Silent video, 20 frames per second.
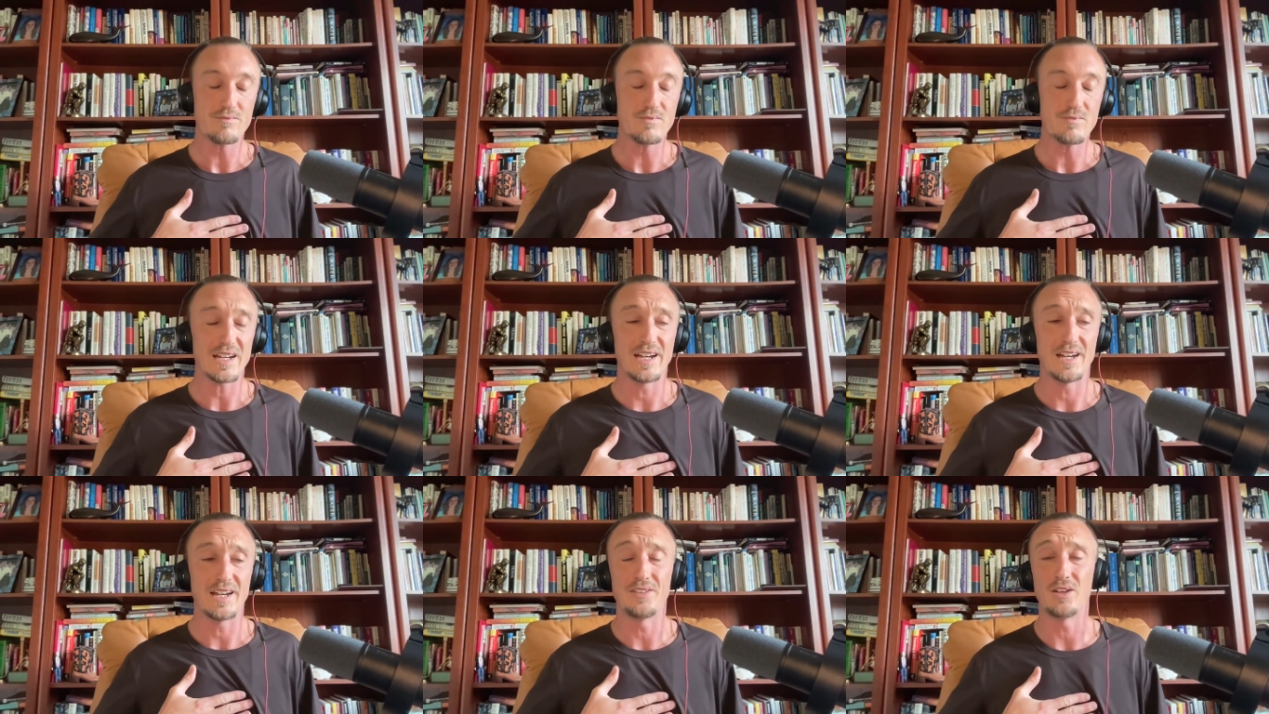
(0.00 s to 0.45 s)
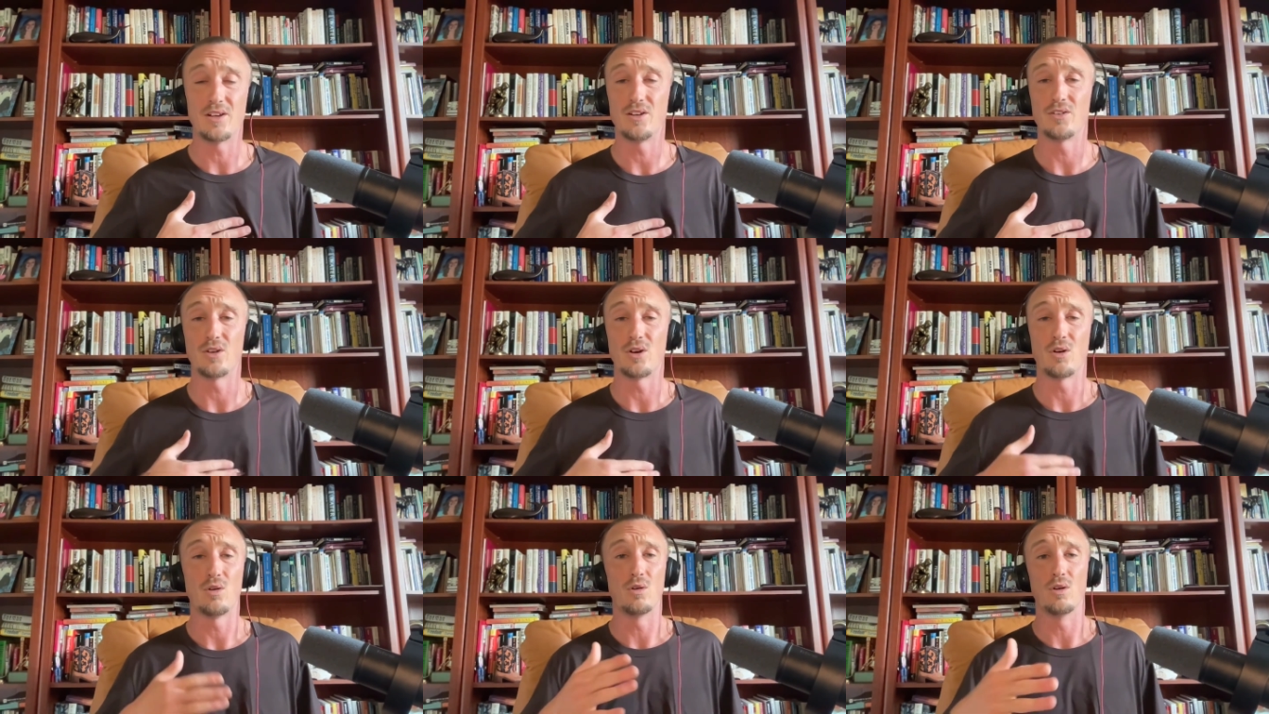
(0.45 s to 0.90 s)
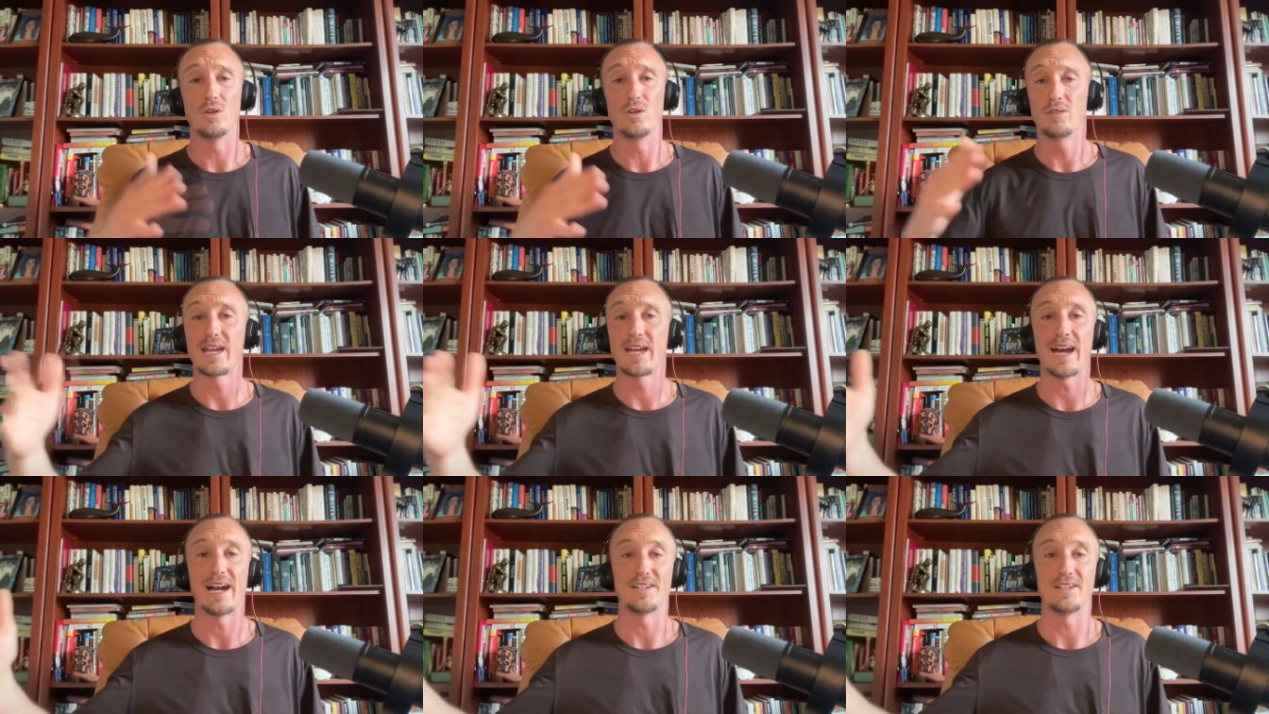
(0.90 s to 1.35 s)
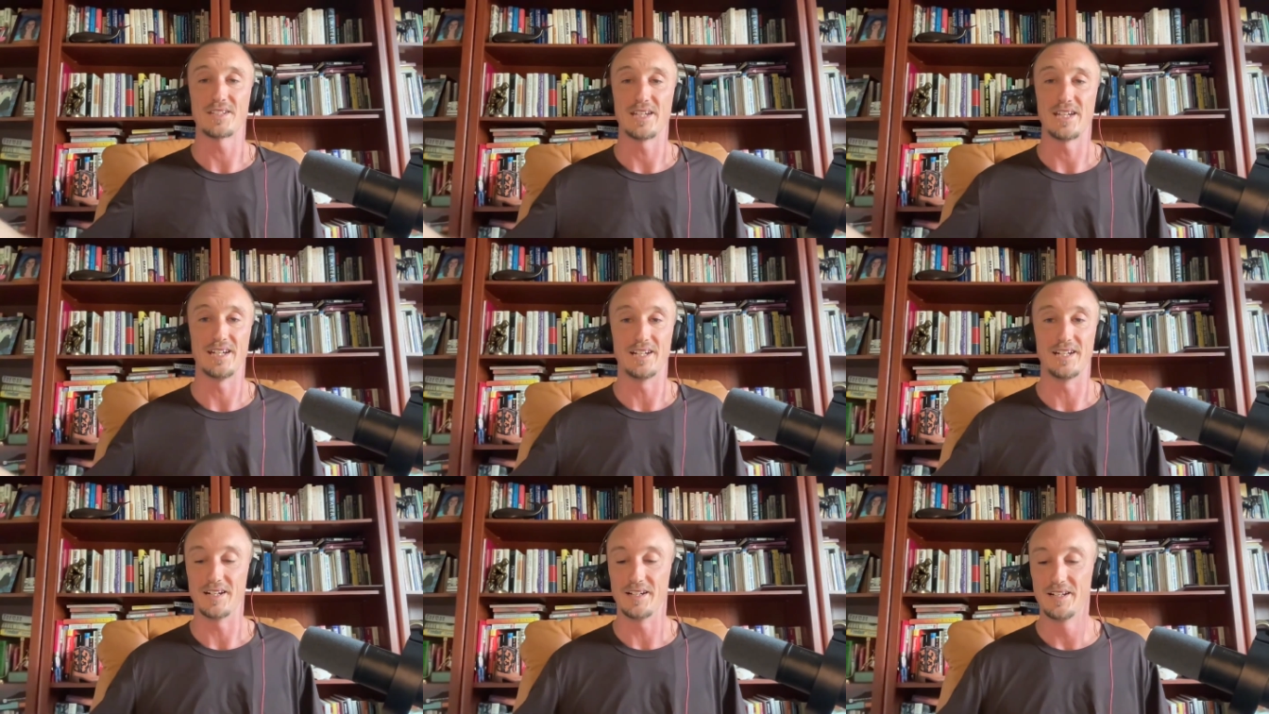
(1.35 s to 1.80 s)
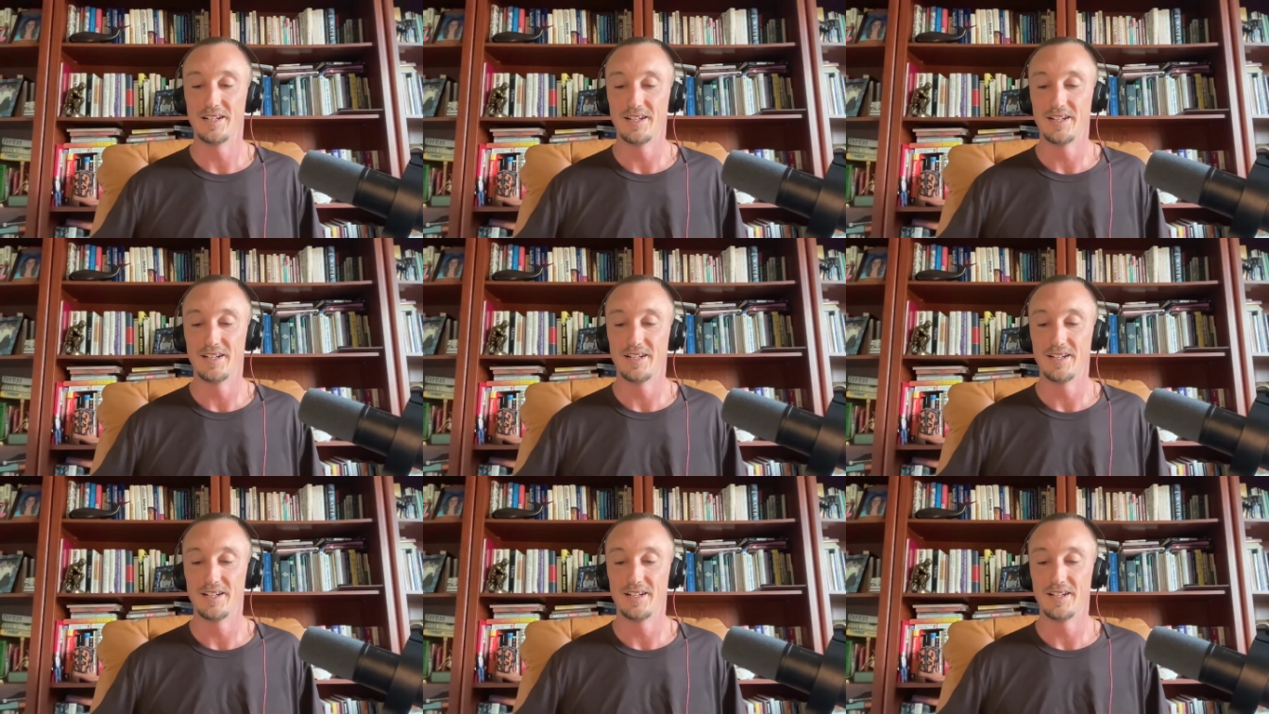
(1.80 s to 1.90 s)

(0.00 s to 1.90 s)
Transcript: And there's a whole cascading